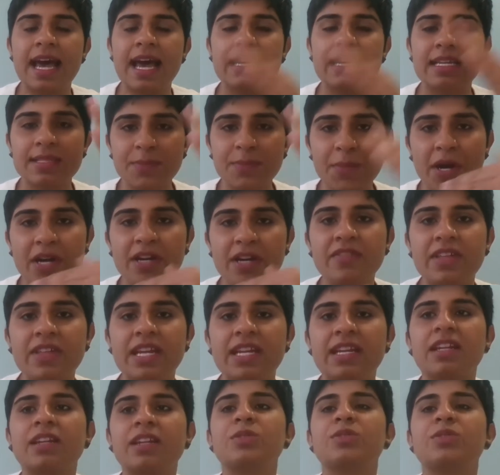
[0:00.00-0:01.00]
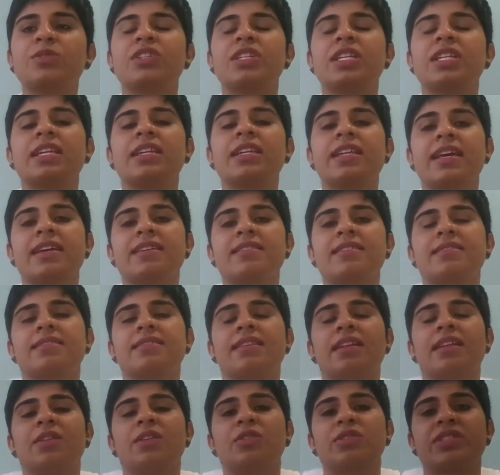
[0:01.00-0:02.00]
And as part of that Inclusion Index,
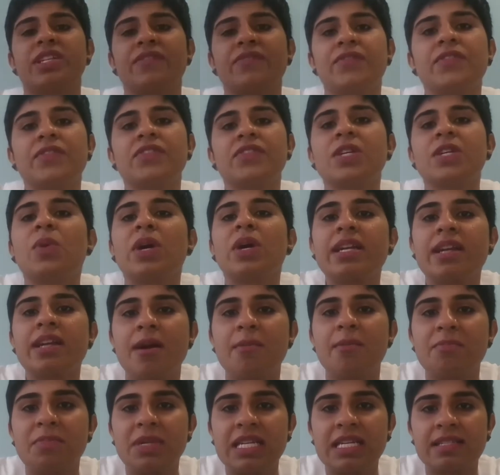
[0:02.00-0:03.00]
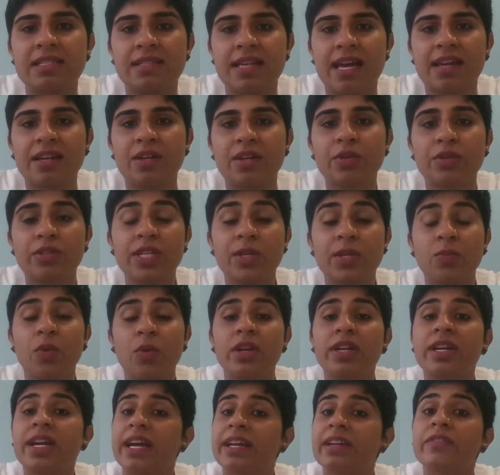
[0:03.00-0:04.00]
they looked at 51 companies and looked at
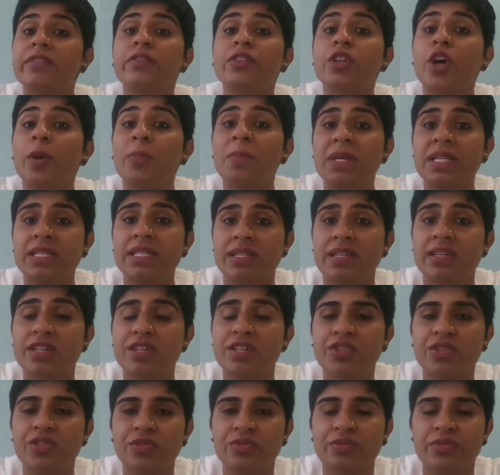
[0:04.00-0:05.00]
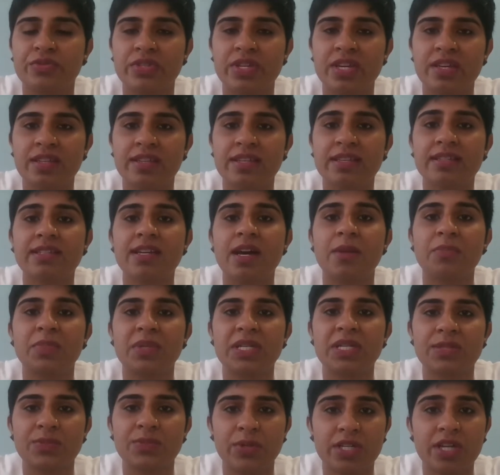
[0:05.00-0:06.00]
what kind of topics and issues these
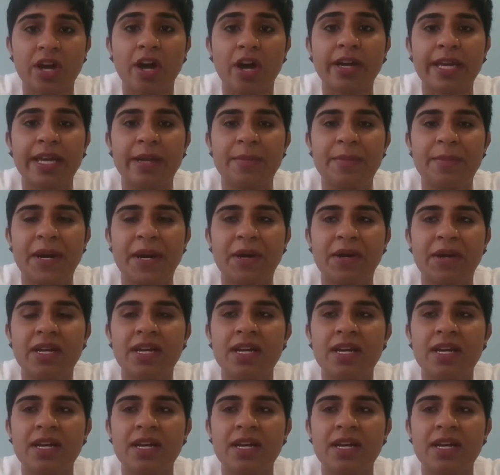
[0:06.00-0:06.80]
companies were talking about.